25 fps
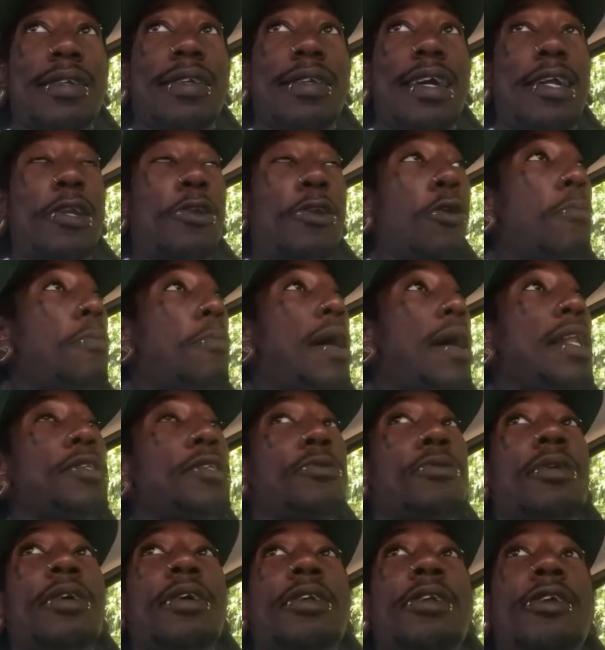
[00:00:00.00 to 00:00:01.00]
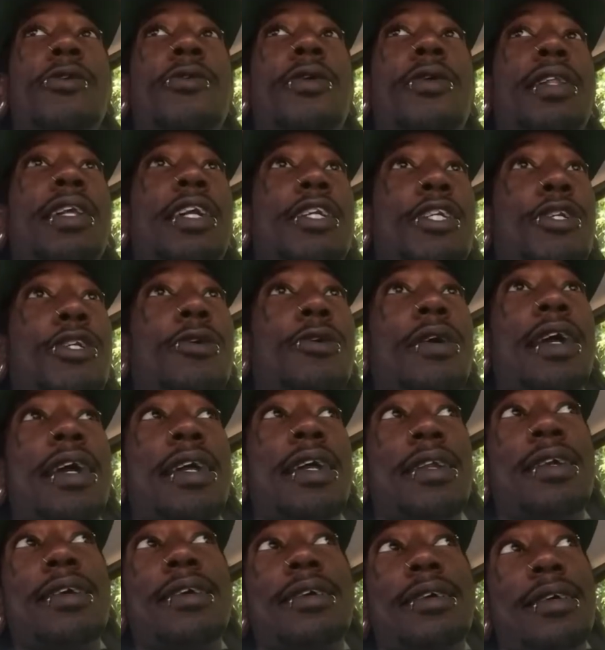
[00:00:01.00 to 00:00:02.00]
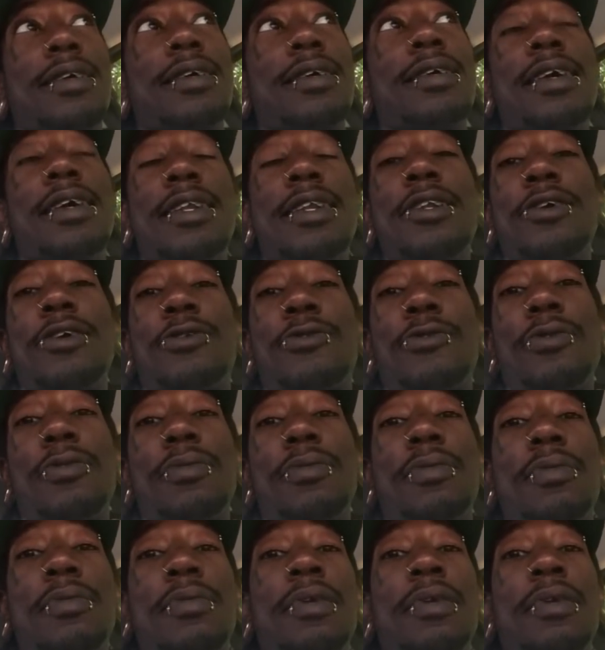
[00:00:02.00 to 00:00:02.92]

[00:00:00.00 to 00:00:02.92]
And nobody's going to know unless you're in the in the crew.